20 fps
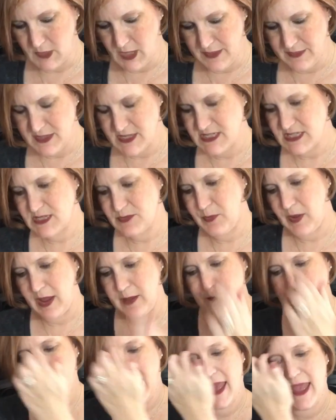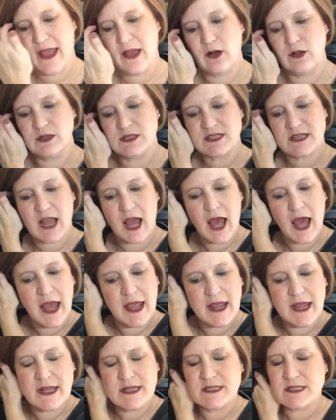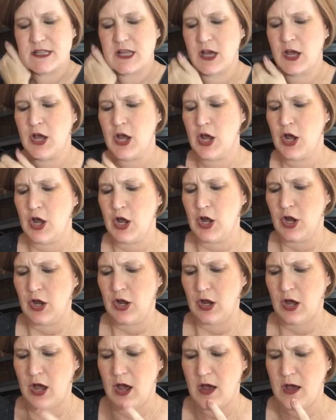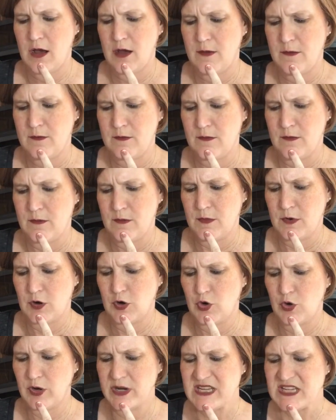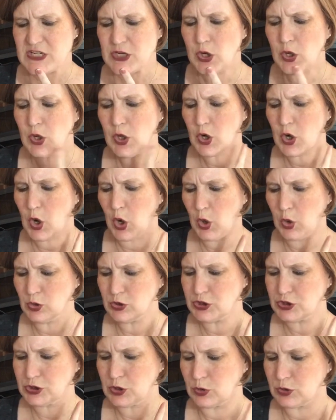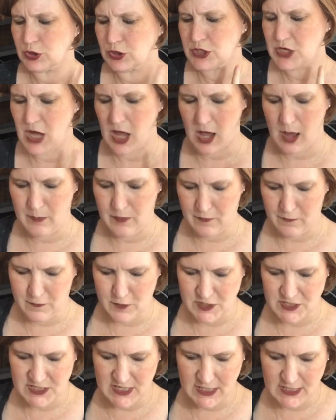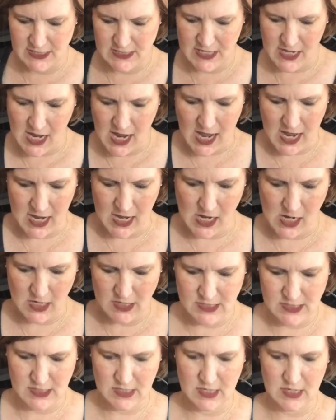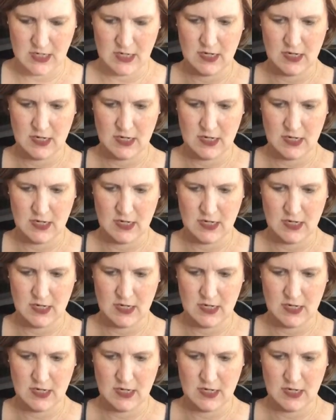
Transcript: And this is by Pale Sky. It's the crystal cold shoulder top for $68.